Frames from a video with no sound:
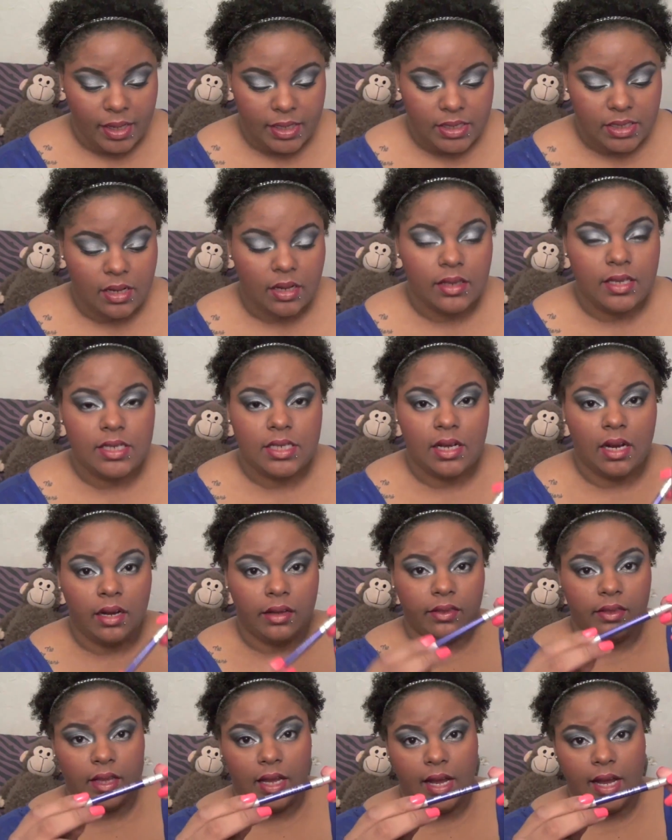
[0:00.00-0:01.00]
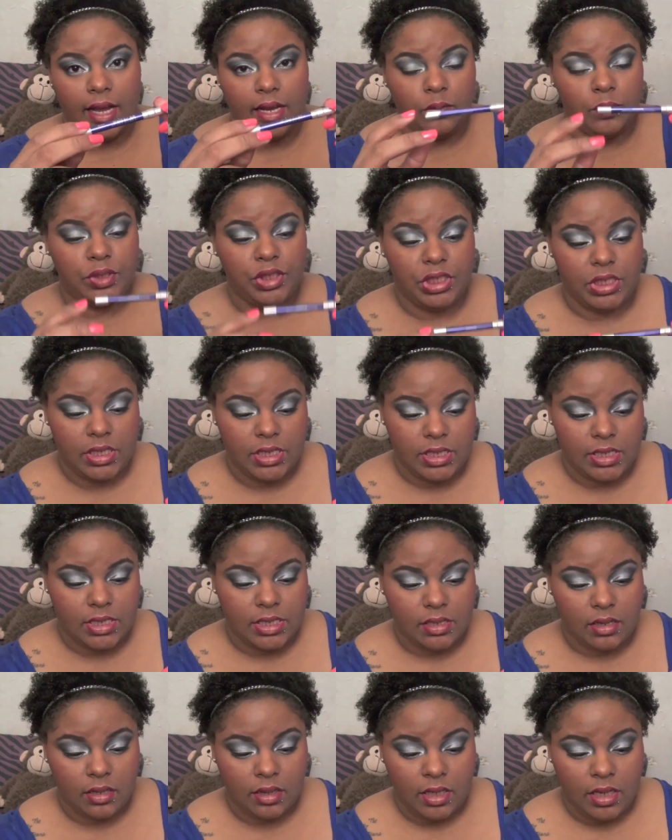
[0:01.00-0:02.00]
When I saw this online which
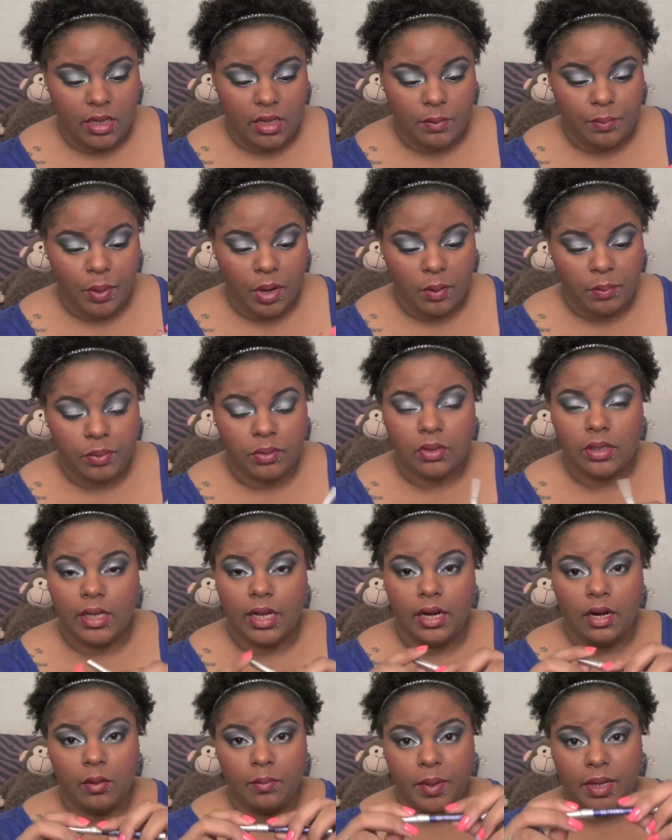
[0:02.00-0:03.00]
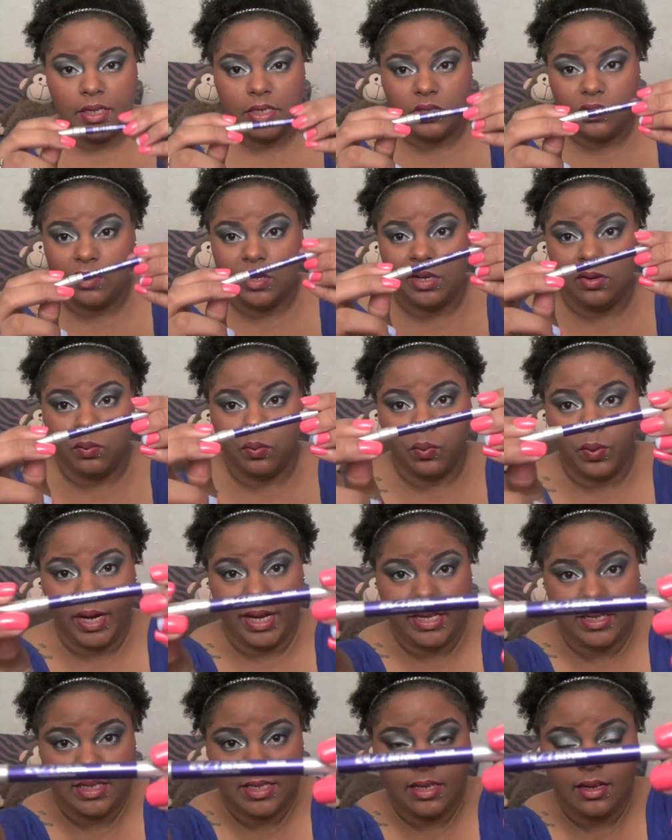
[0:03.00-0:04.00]
is the purple glide on pencil in a
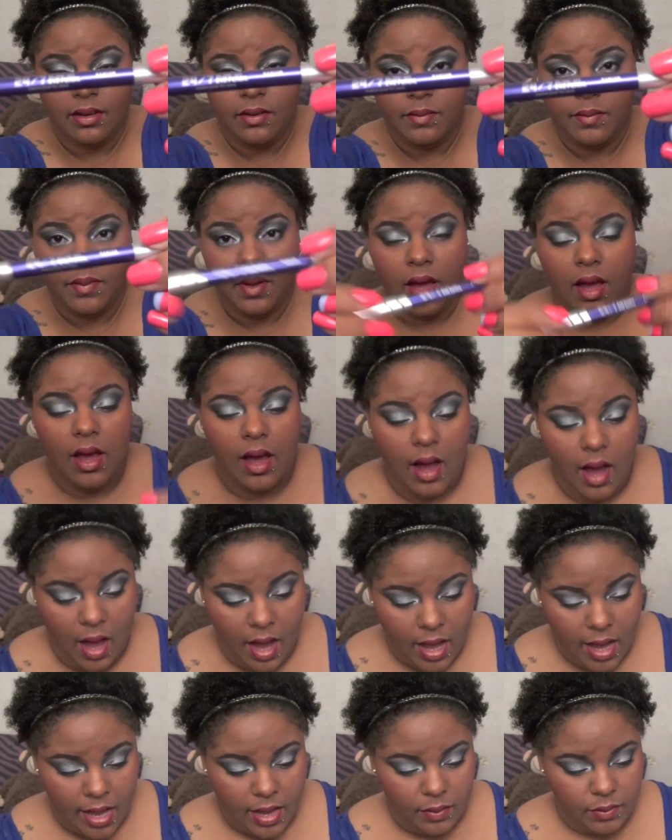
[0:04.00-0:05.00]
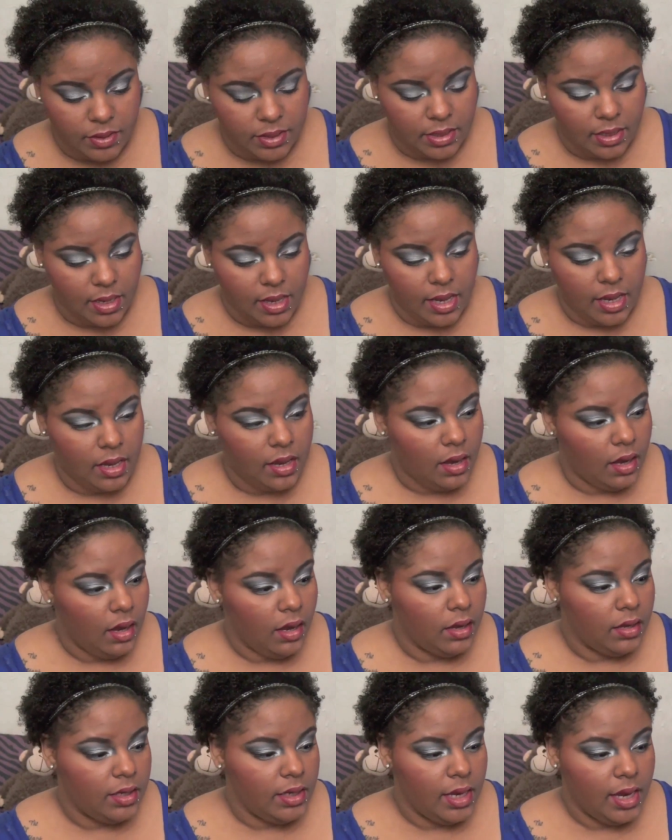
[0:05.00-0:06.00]
ransom I was like
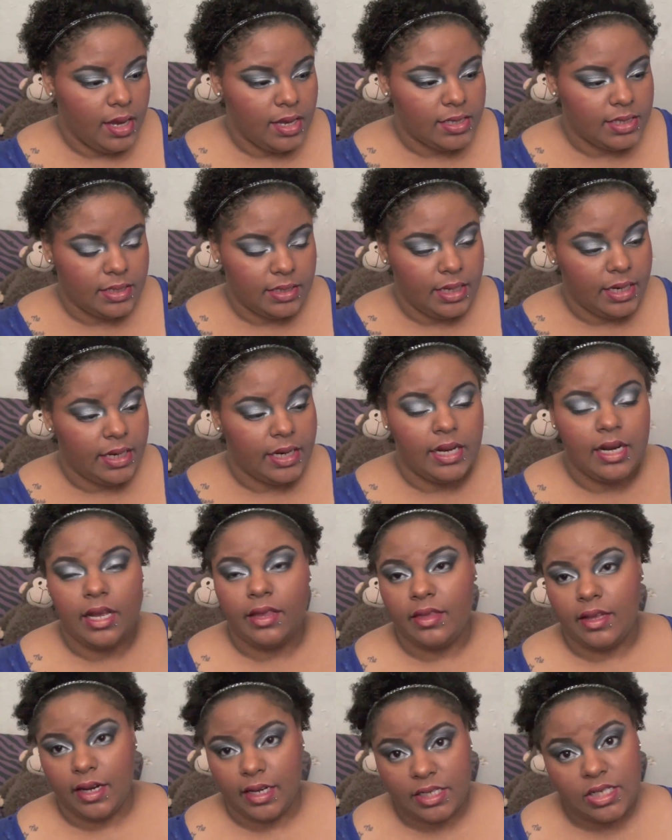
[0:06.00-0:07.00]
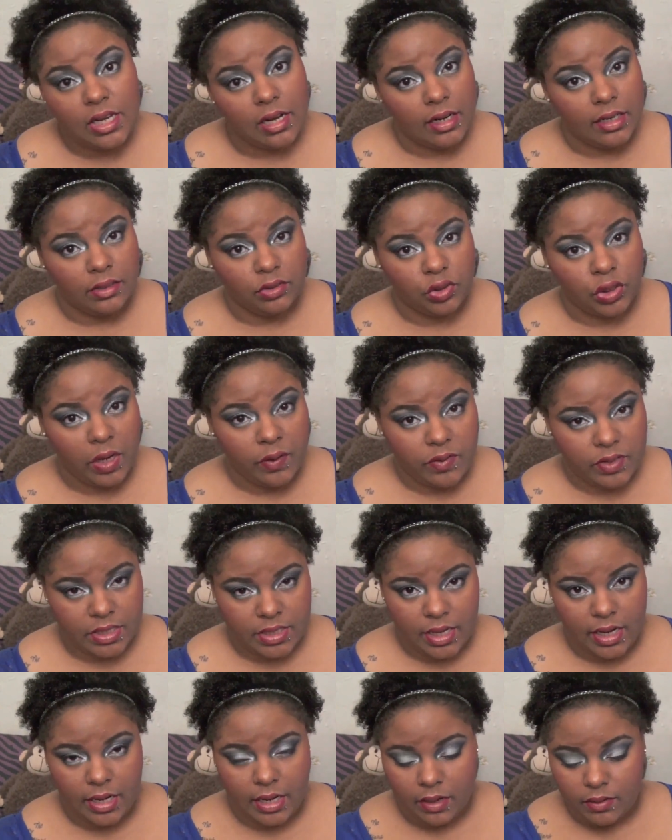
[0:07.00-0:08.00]
yes need it and then I saw it in travel
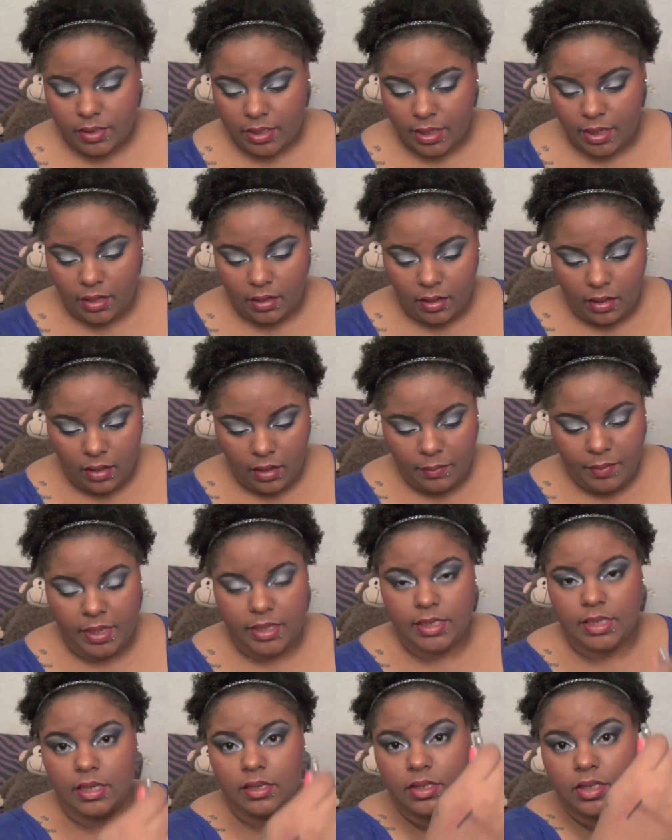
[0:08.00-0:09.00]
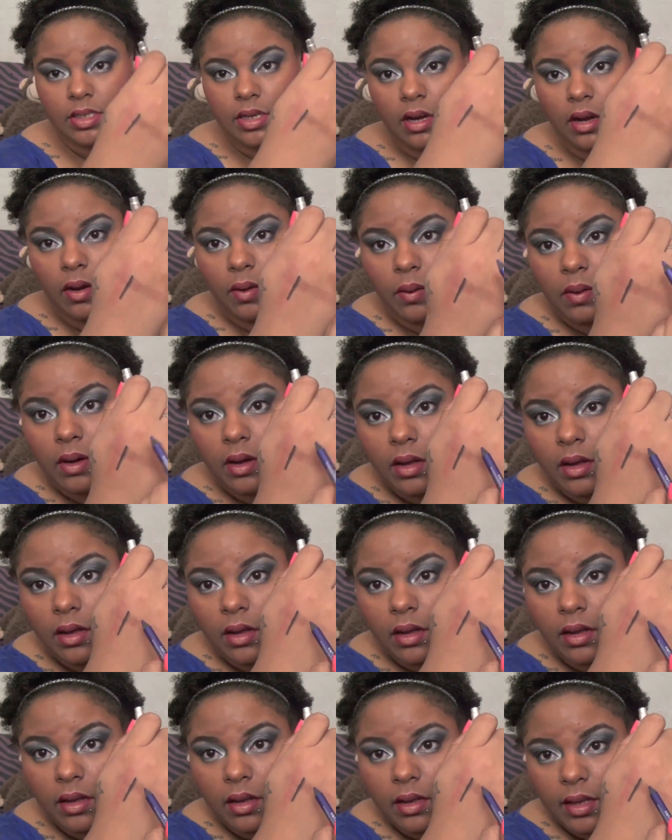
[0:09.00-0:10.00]
set and I was like amazing so
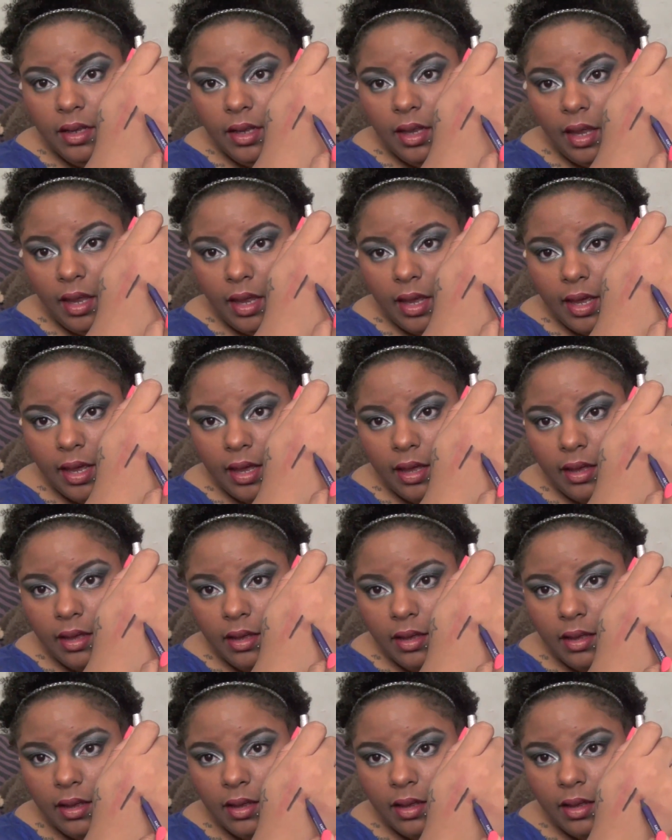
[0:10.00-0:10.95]
yeah